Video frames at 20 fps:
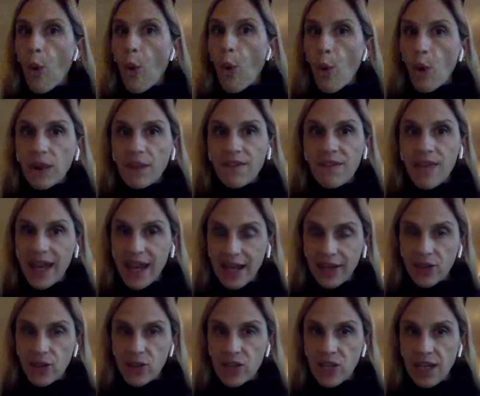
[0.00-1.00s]
all of that
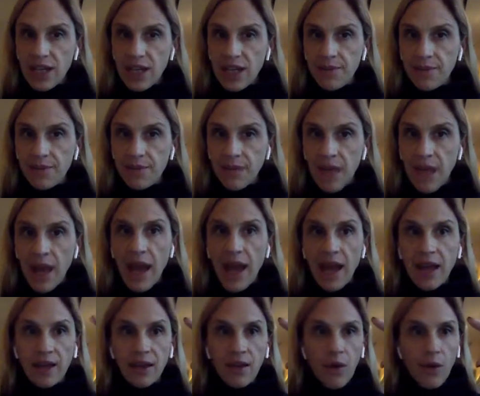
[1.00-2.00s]
energy
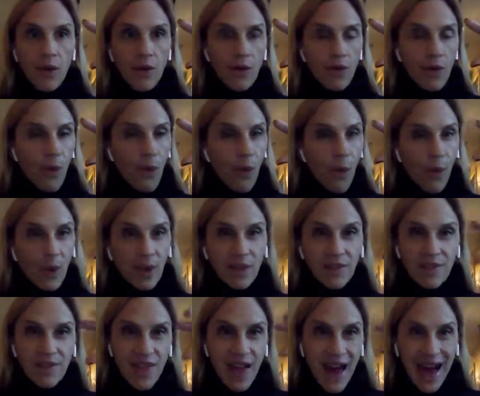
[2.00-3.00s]
and
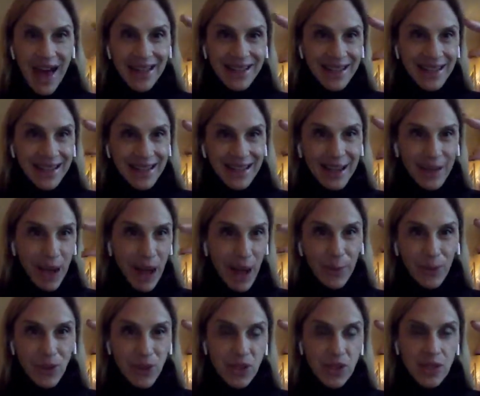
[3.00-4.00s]
all of that
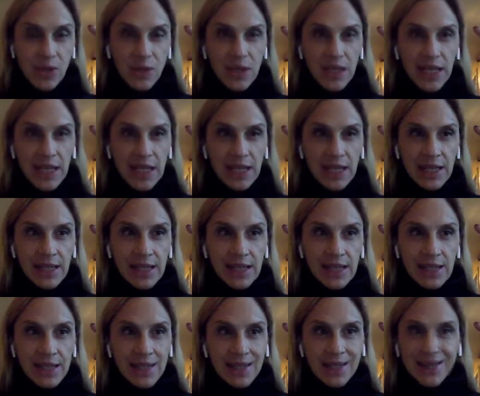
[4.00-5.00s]
opportunity
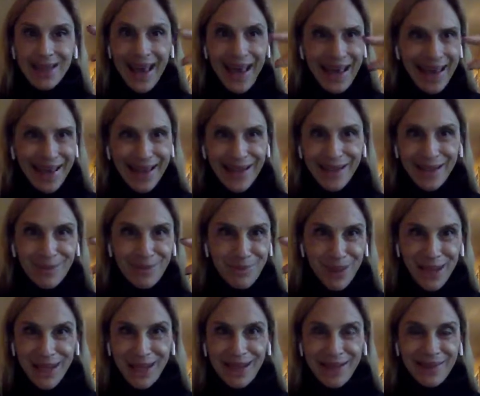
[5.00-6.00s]

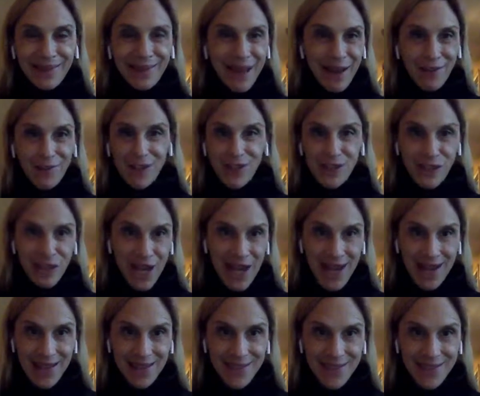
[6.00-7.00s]
can't be left to
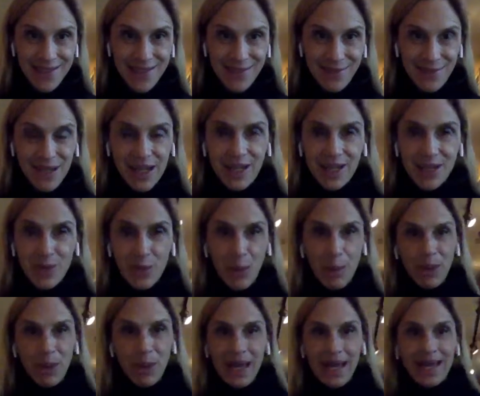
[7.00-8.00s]
chance because
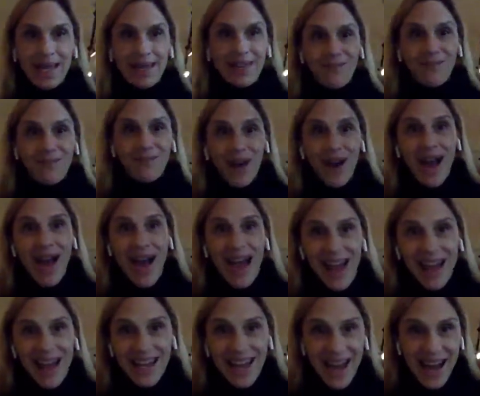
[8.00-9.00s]
we're playing for
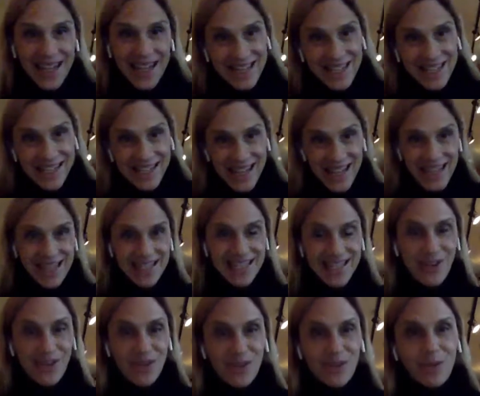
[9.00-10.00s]
high, high
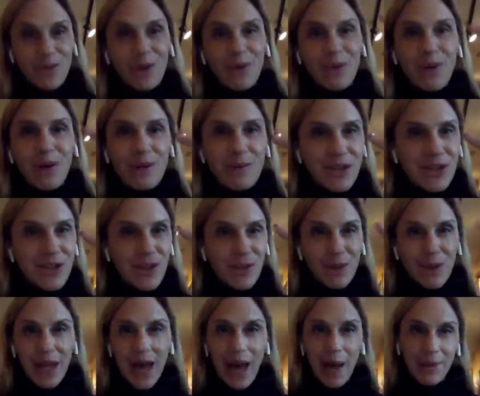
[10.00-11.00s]
stakes here. So we want to make
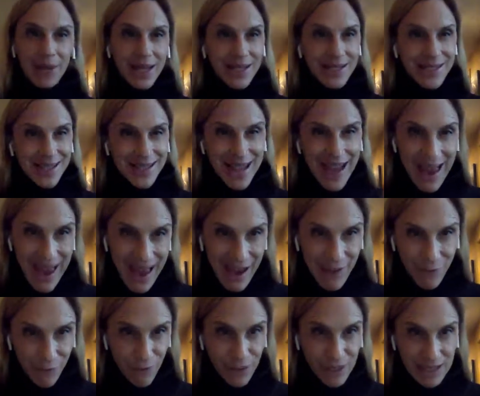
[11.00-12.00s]
sure we capitalize on
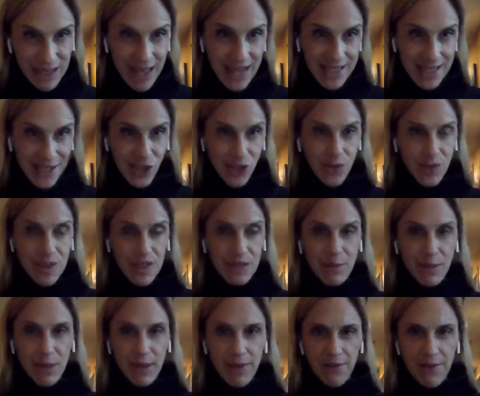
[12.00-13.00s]
every last
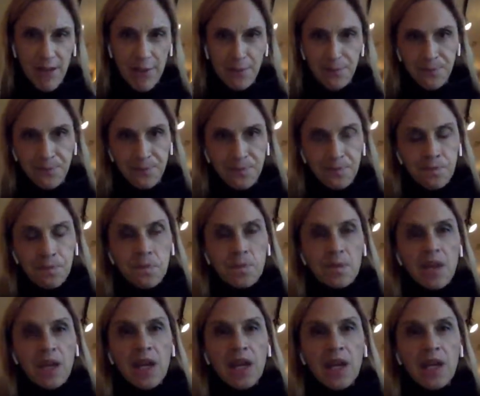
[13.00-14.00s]
juicy bit of it.
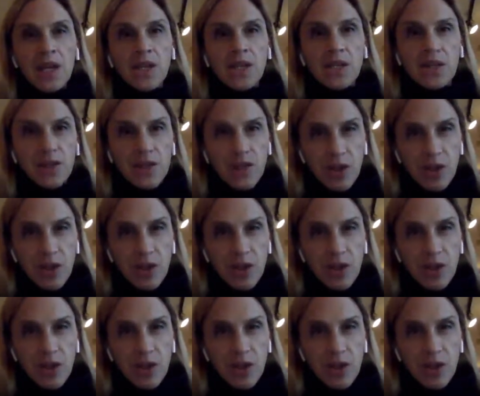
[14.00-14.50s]
So